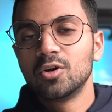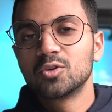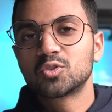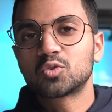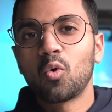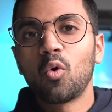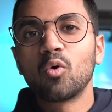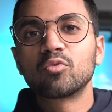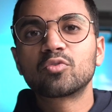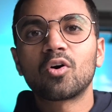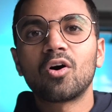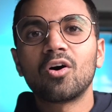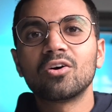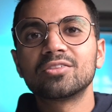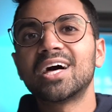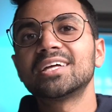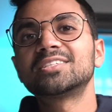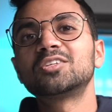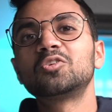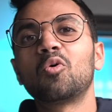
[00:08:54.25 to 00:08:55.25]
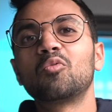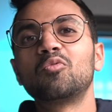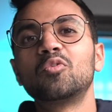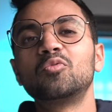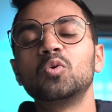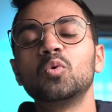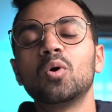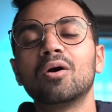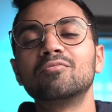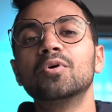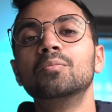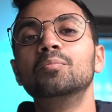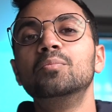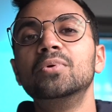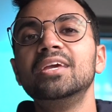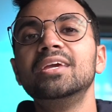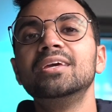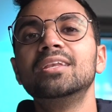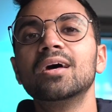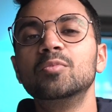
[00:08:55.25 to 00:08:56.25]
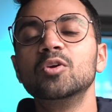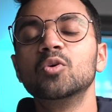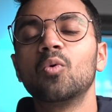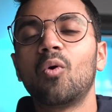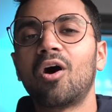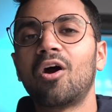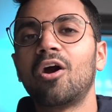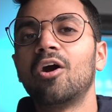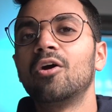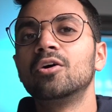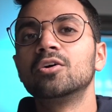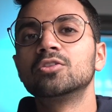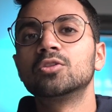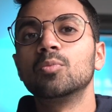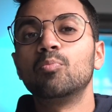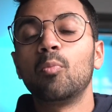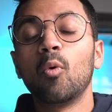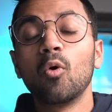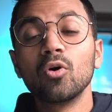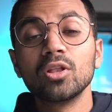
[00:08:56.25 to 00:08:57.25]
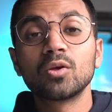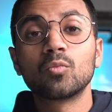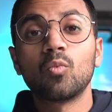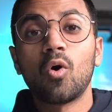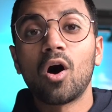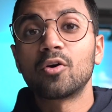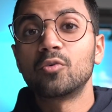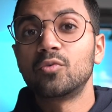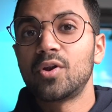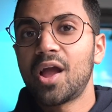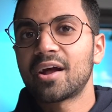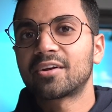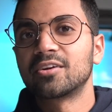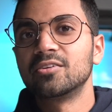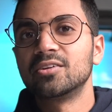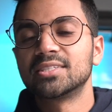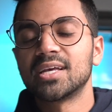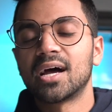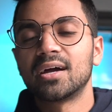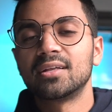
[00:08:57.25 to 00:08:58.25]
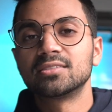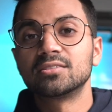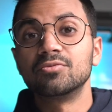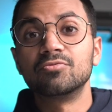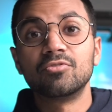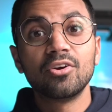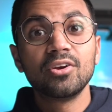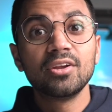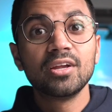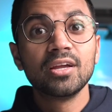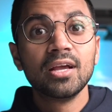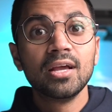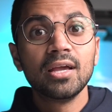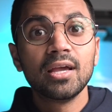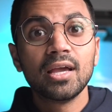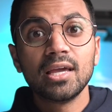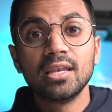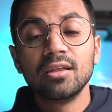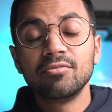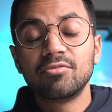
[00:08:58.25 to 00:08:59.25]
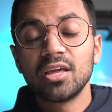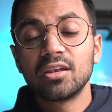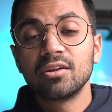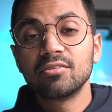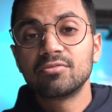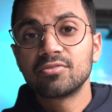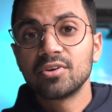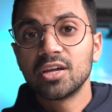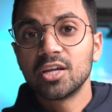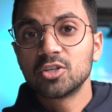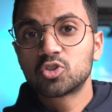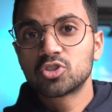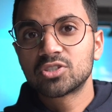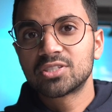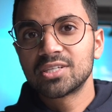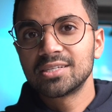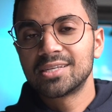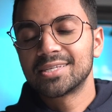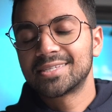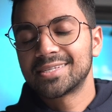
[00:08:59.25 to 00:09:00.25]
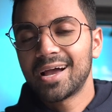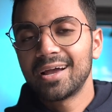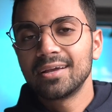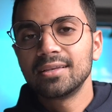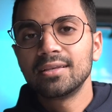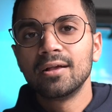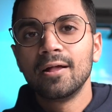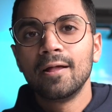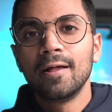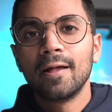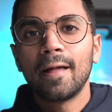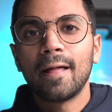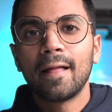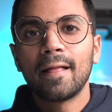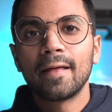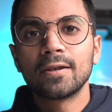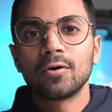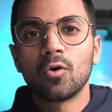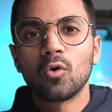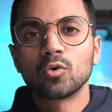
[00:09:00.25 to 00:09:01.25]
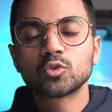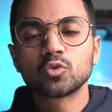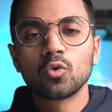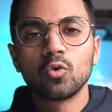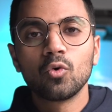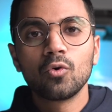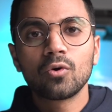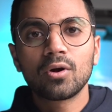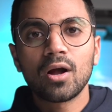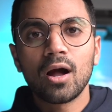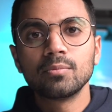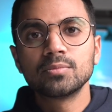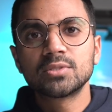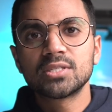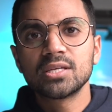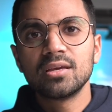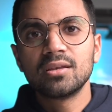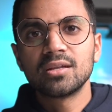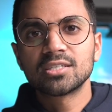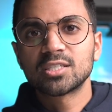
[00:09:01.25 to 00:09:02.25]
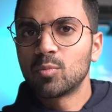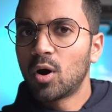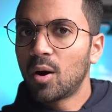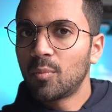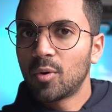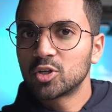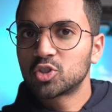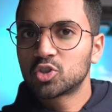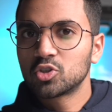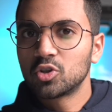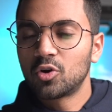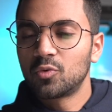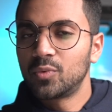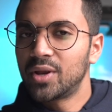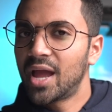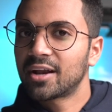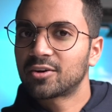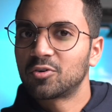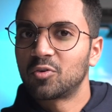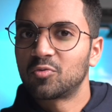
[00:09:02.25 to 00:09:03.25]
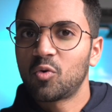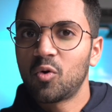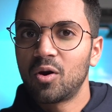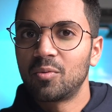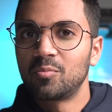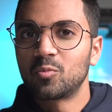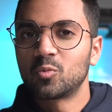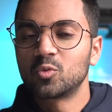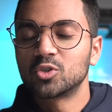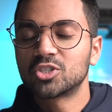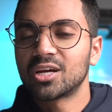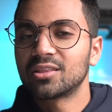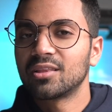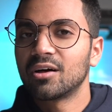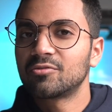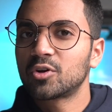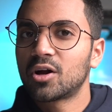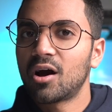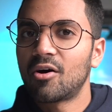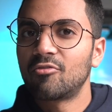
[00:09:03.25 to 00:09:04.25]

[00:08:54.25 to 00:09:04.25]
So overall, that's an overview of the BWR, the boiling water reactor design. It's a very innovative, interesting design and also comes in a small modular reactor form, which I'd love to